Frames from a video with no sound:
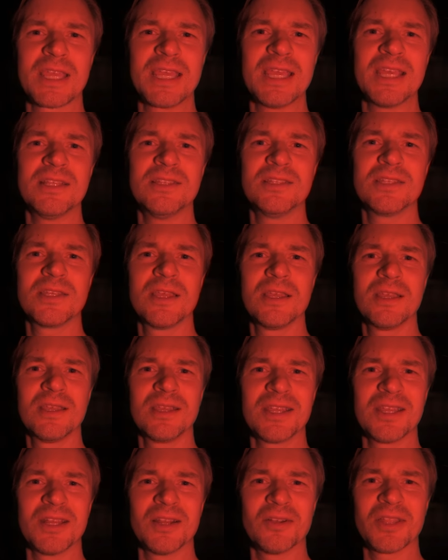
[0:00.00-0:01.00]
kids,
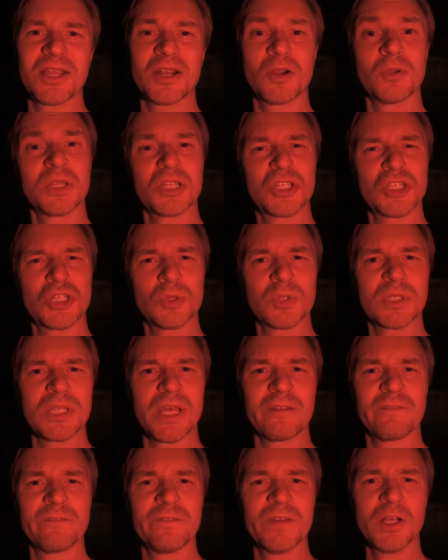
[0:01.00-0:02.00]
you know, that only shoots
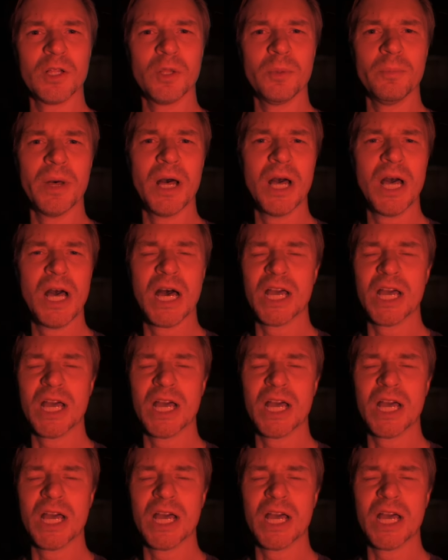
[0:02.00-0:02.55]
on film.